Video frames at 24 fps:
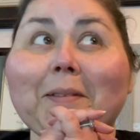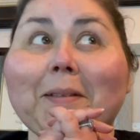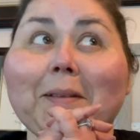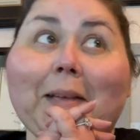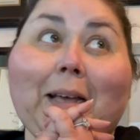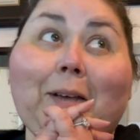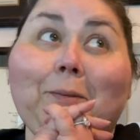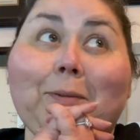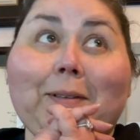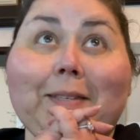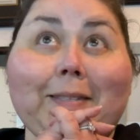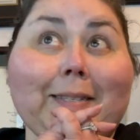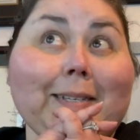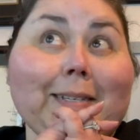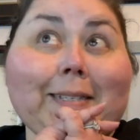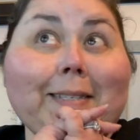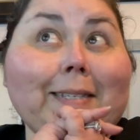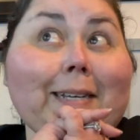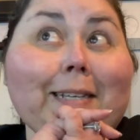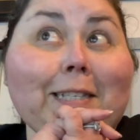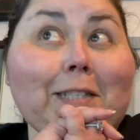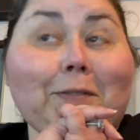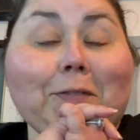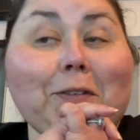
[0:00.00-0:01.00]
I was
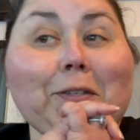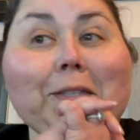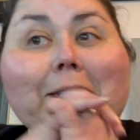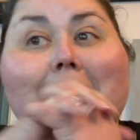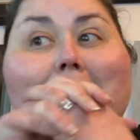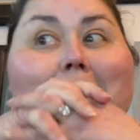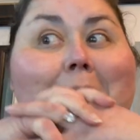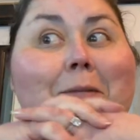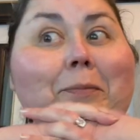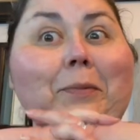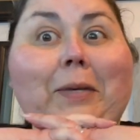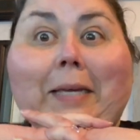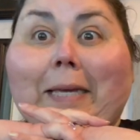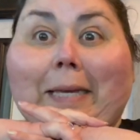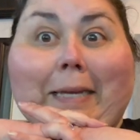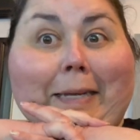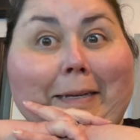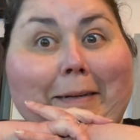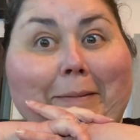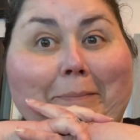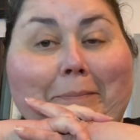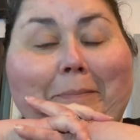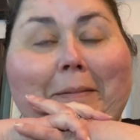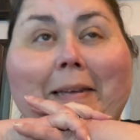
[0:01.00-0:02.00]
successful this
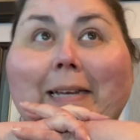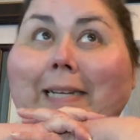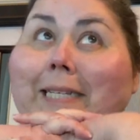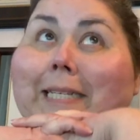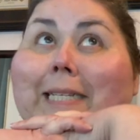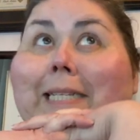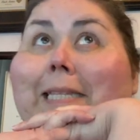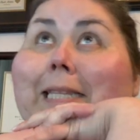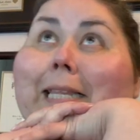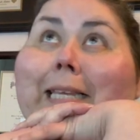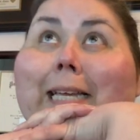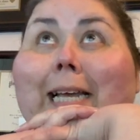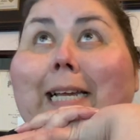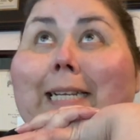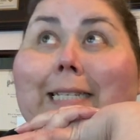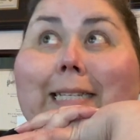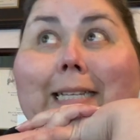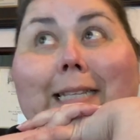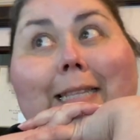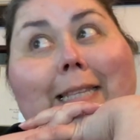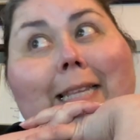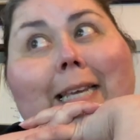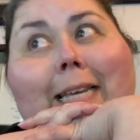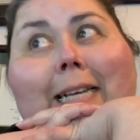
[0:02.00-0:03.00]
week. I did, I
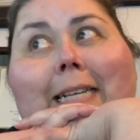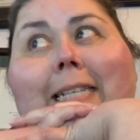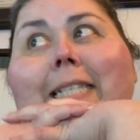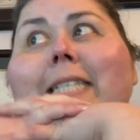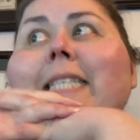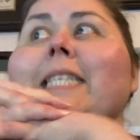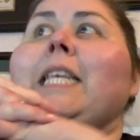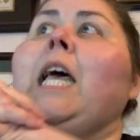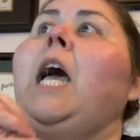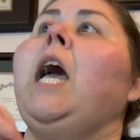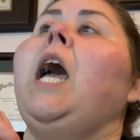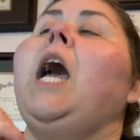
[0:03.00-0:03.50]
did things.